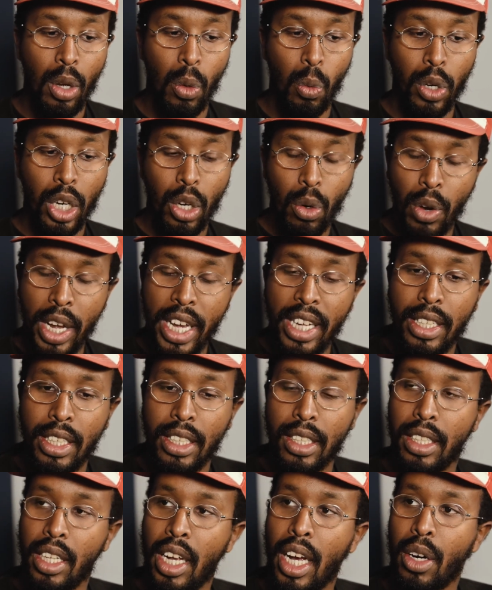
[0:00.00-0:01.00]
we create
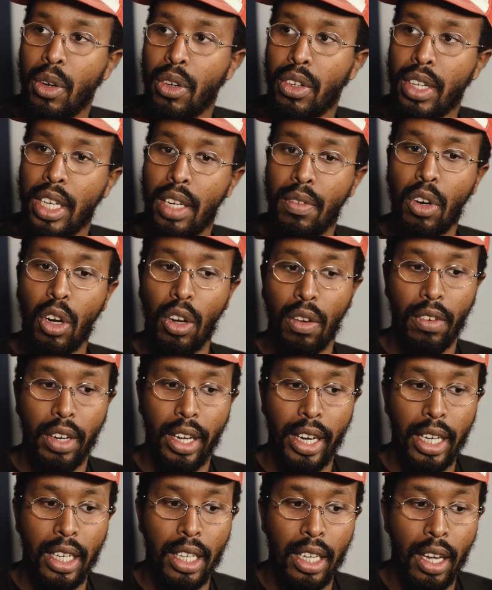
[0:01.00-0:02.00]
this narrative of
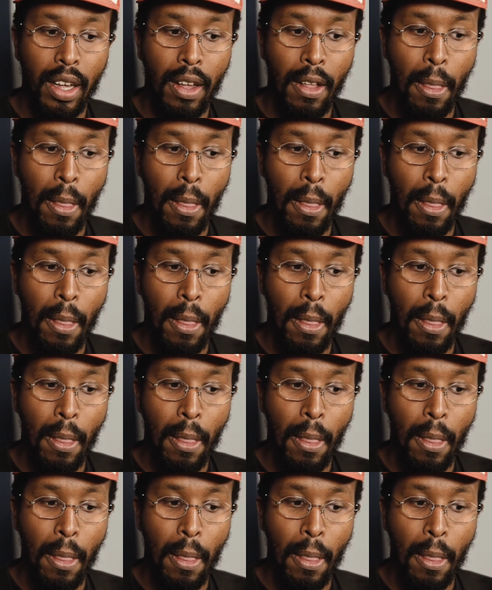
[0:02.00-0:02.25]
like,